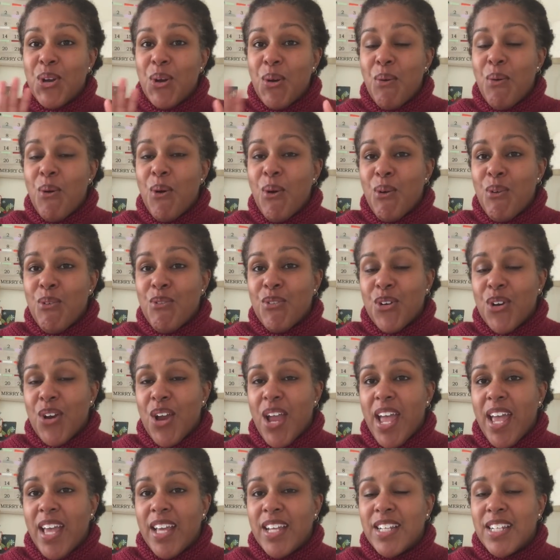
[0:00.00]
go over
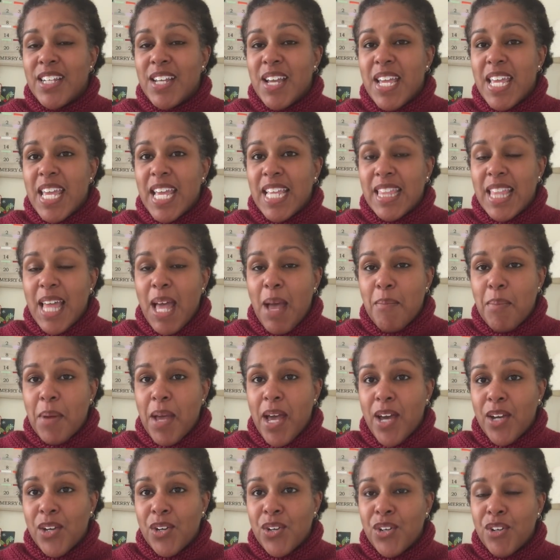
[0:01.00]
and get that
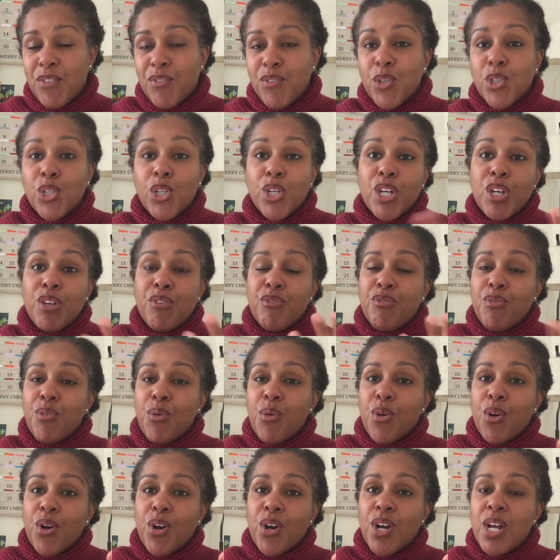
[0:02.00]
pattern if you're looking
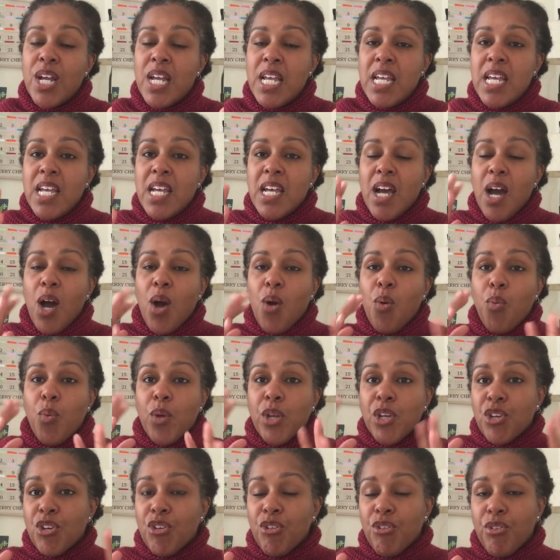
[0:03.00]
for a
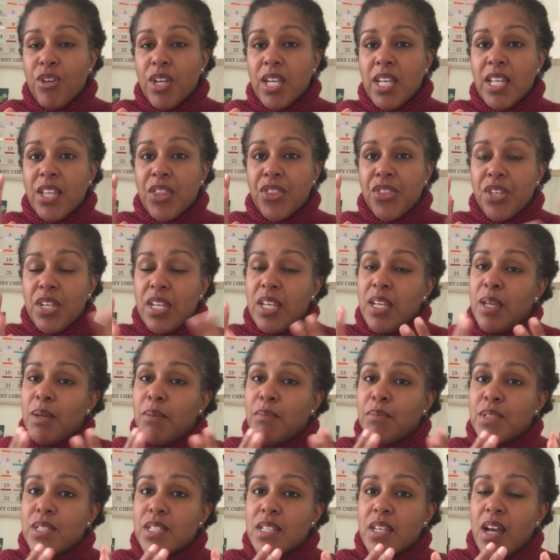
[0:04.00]
wintry
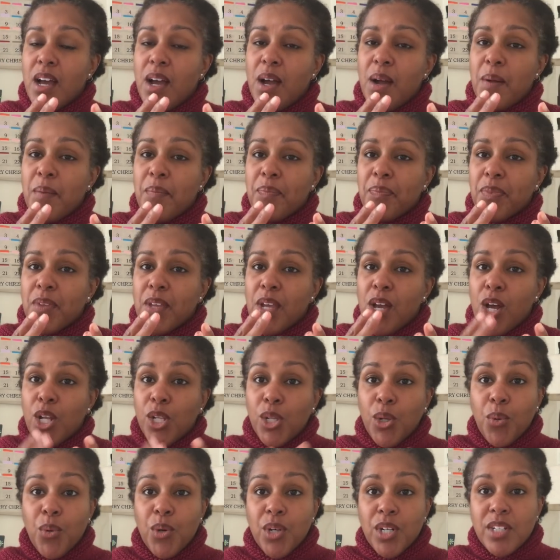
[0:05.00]
themed um,
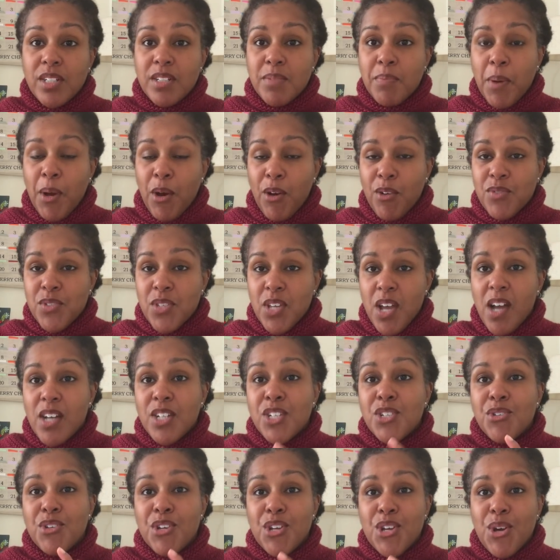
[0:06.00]
colorworks pair of
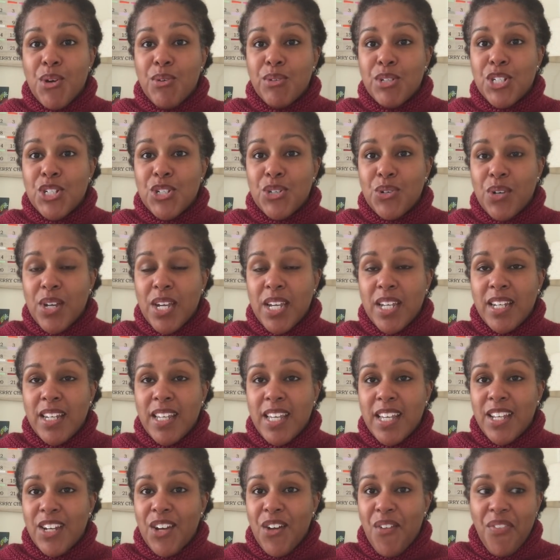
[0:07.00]
socks. You can go and join
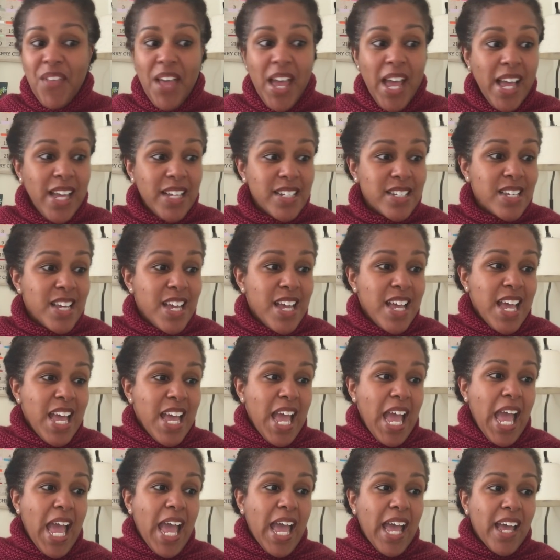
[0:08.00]
in on that.
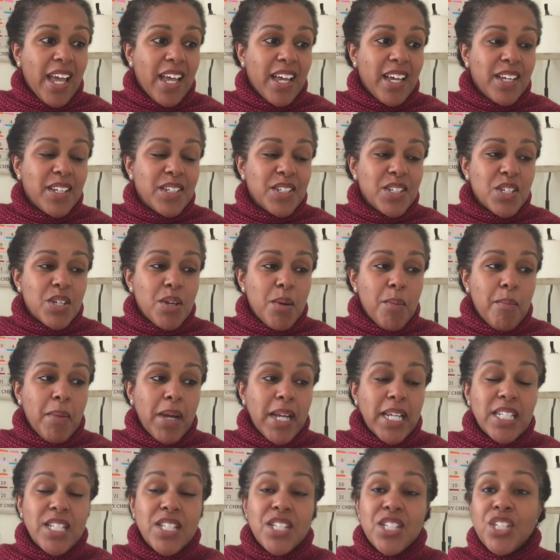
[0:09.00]
And
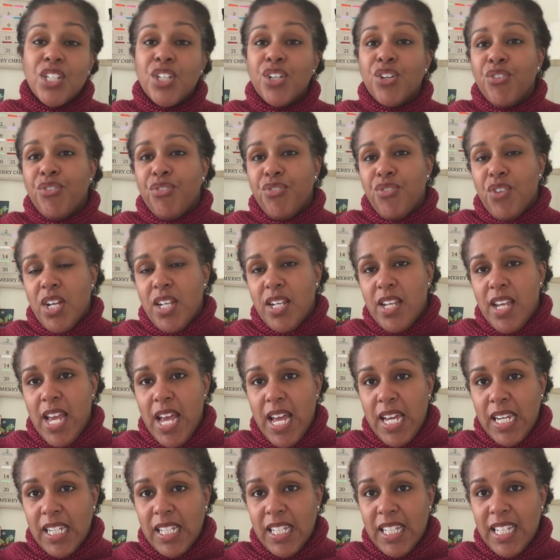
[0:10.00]
my dear friend
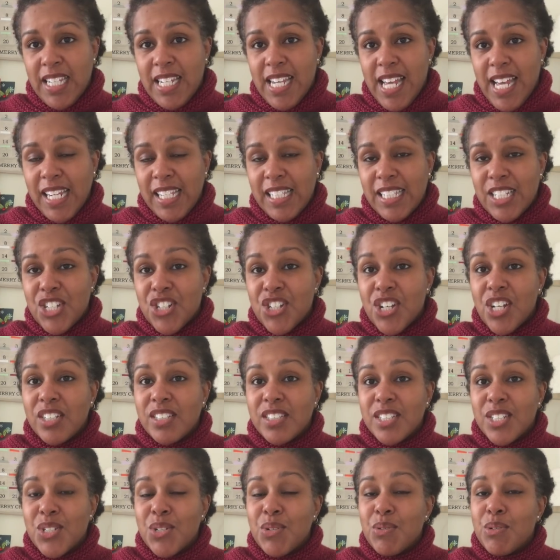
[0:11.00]
Natalie, Natalie
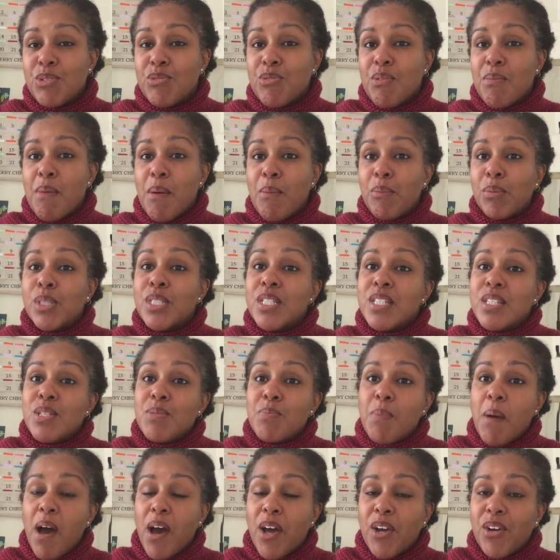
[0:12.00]
Sheldon, who is
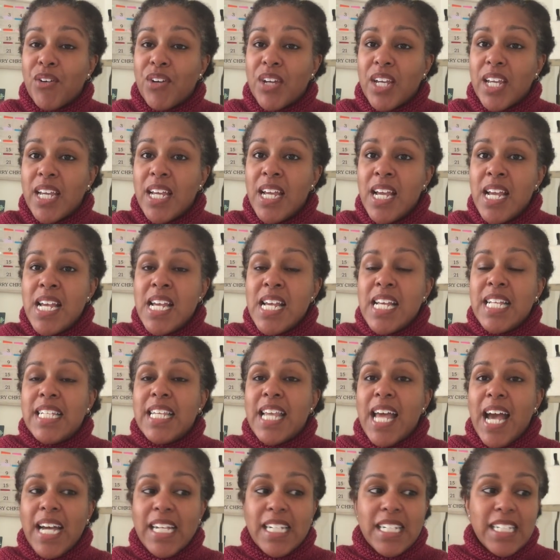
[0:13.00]
Remembrances Pottery,
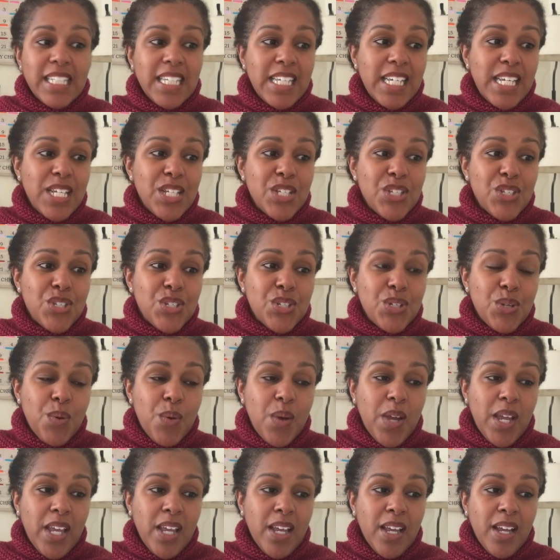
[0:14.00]
Natalie is
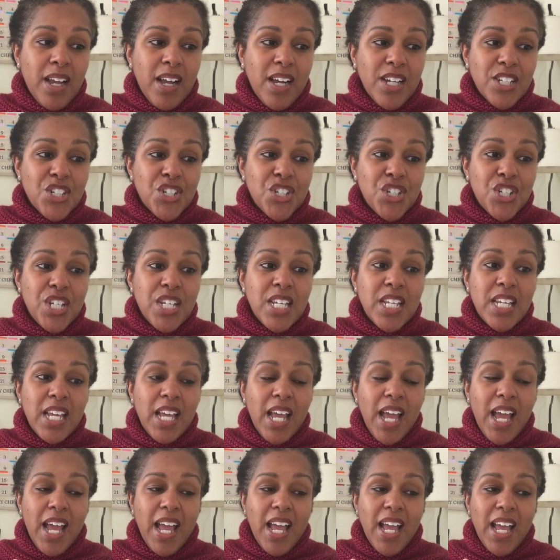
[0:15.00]
doing,
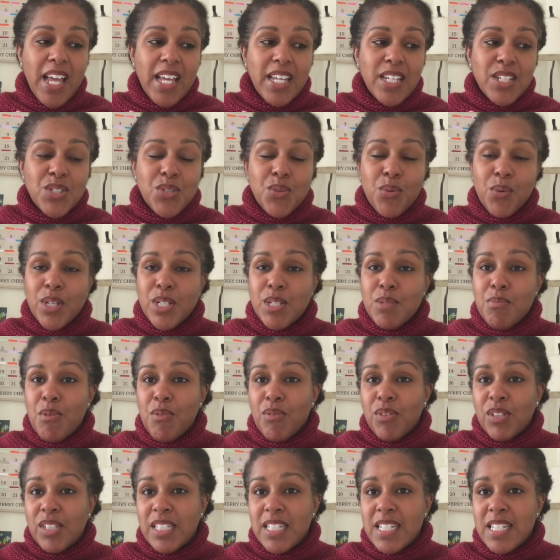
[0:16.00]
she is going to be
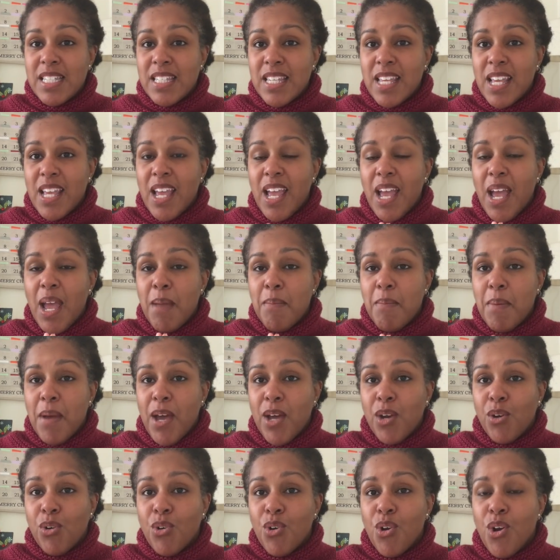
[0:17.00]
releasing a
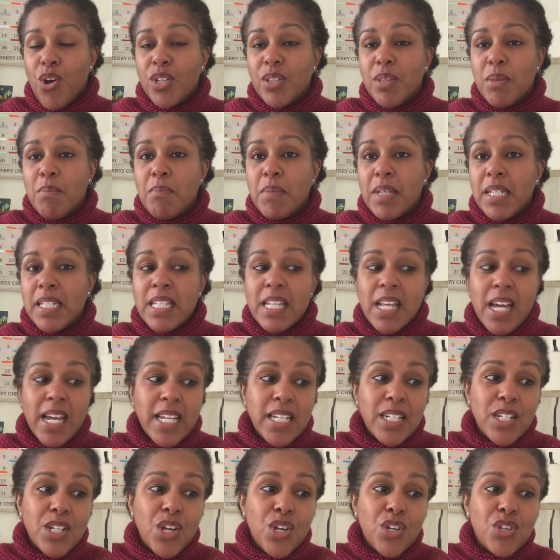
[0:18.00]
pattern called the
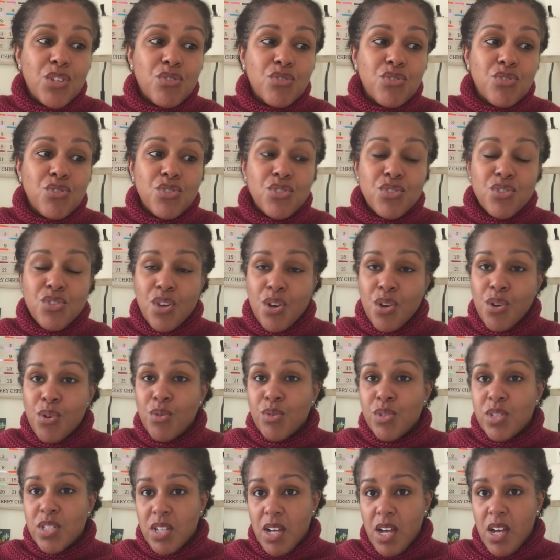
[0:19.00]
Midnight
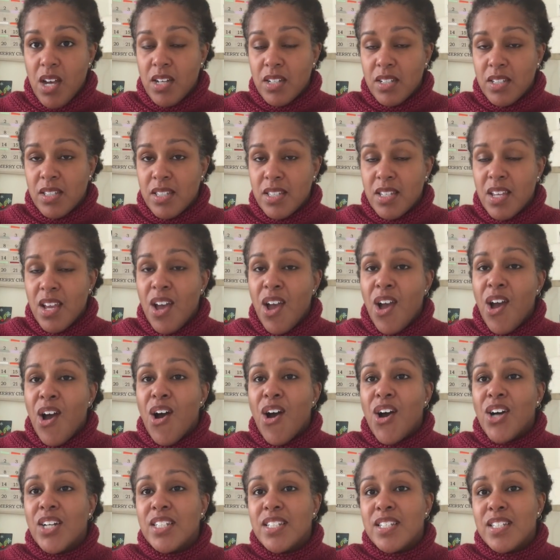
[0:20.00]
Snow Socks
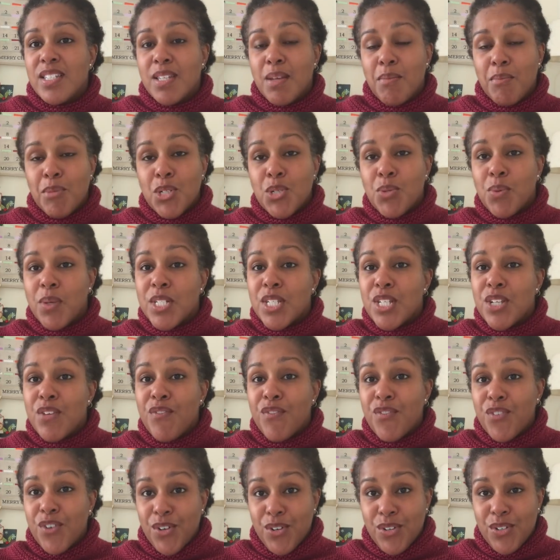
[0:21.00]
on December
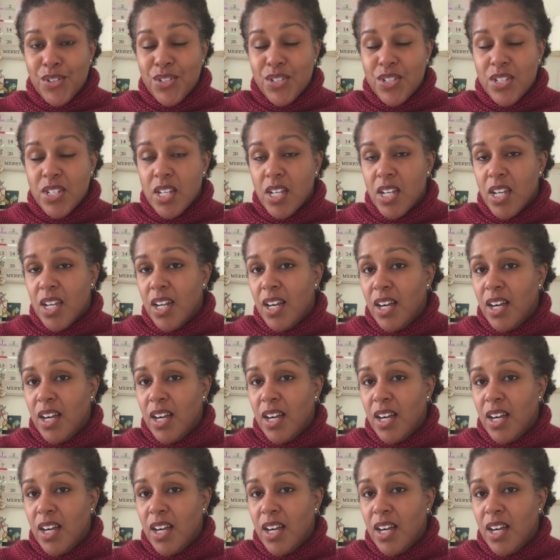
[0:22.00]
21st.